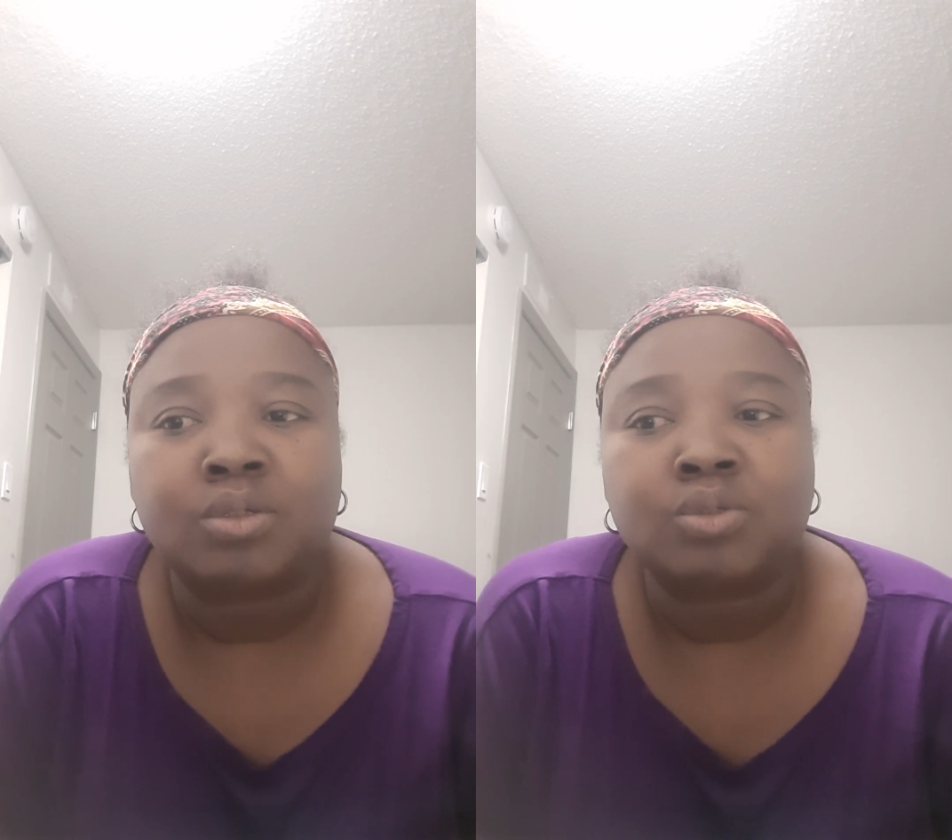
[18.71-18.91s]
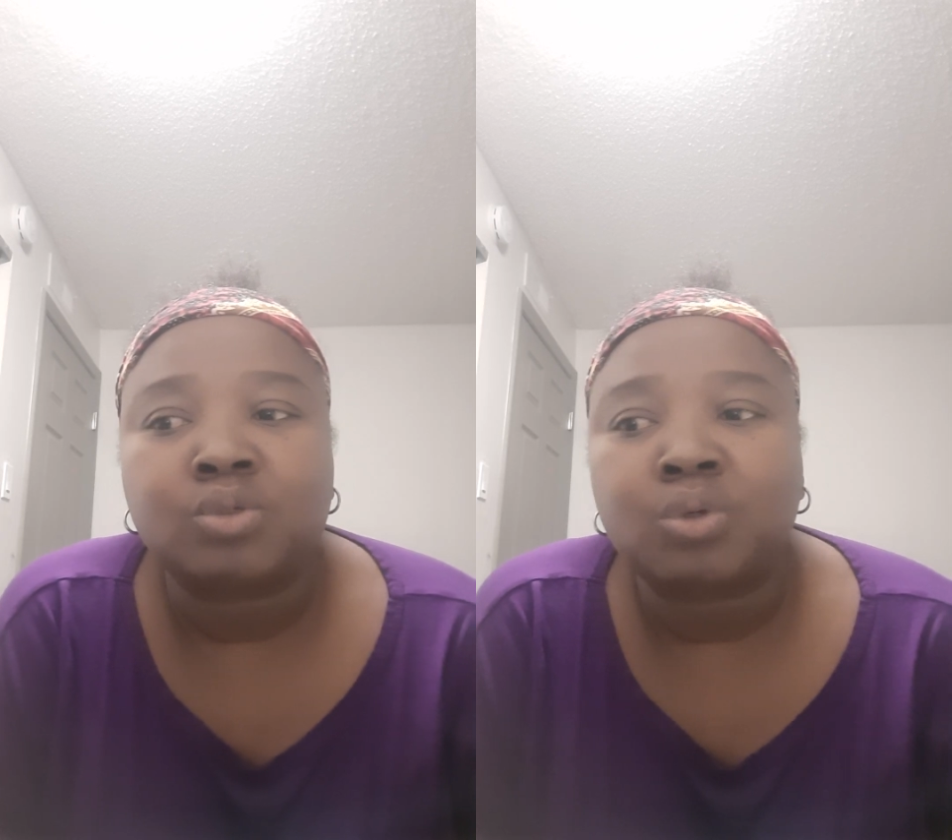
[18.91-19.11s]

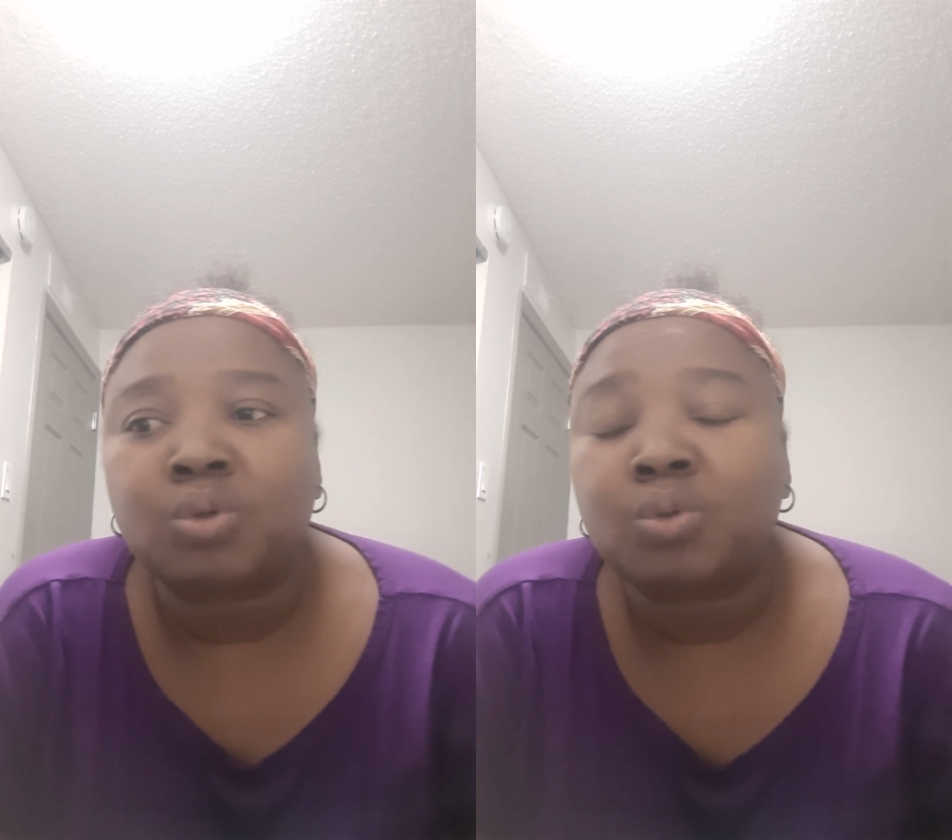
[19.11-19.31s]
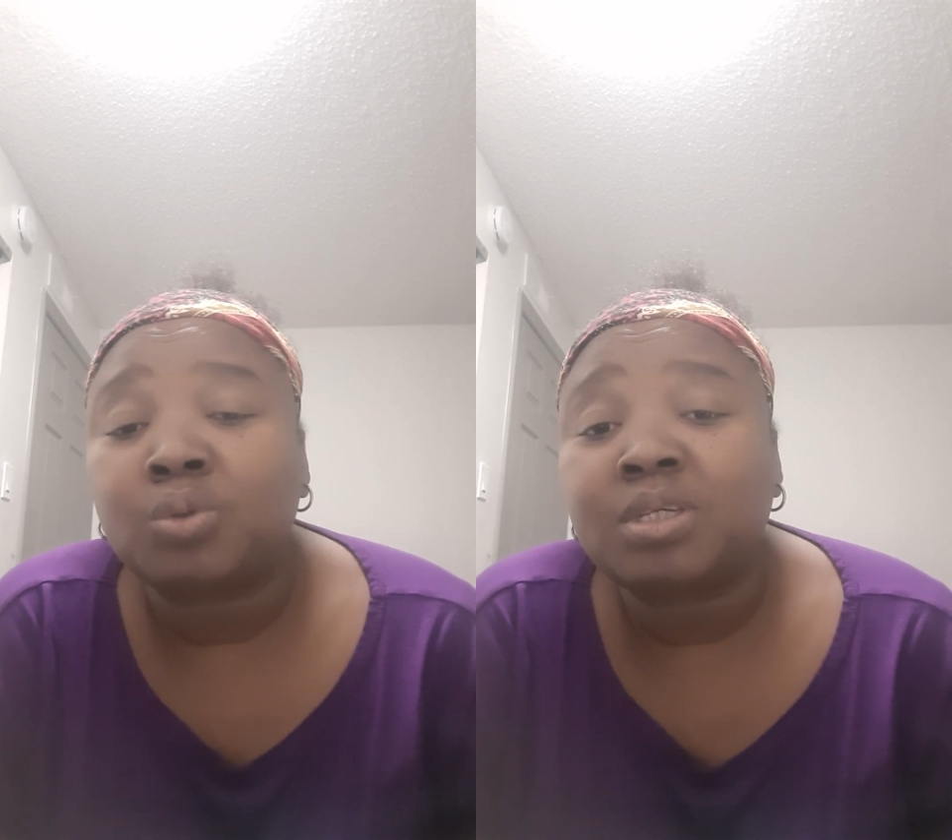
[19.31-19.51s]

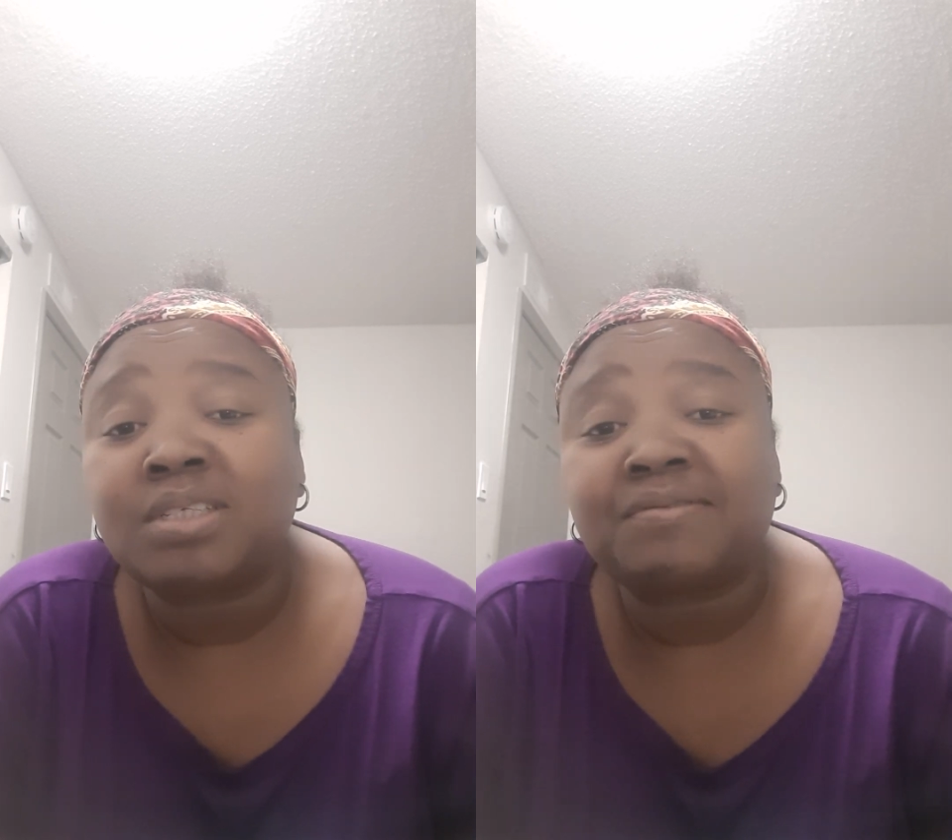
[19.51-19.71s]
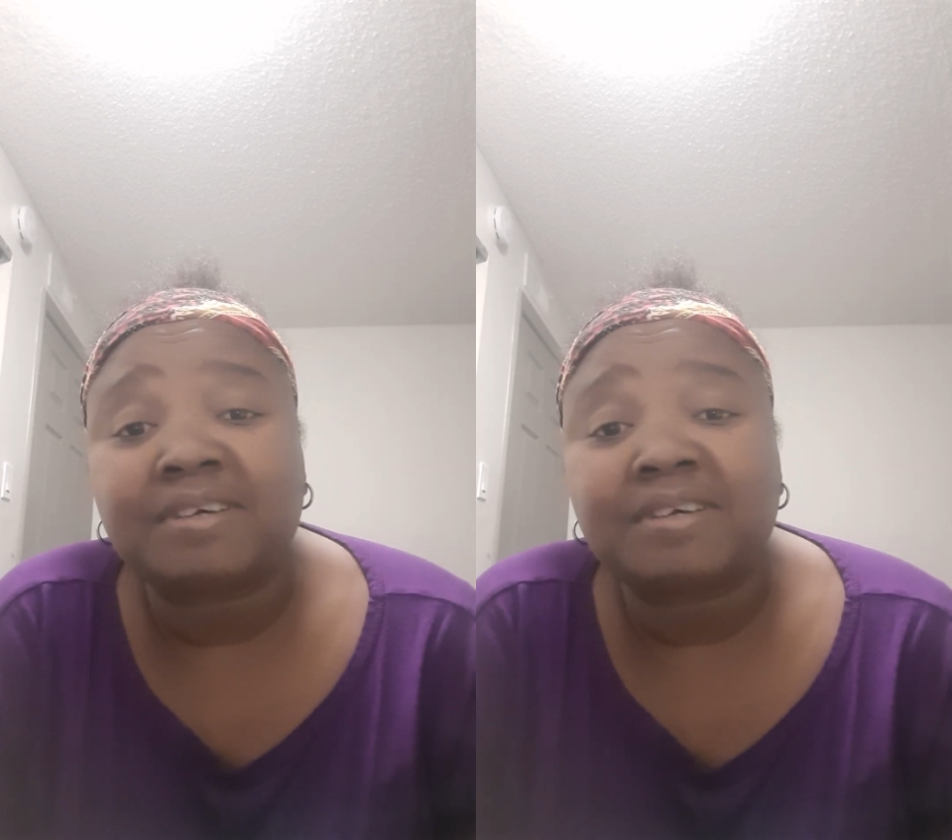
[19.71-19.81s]
So each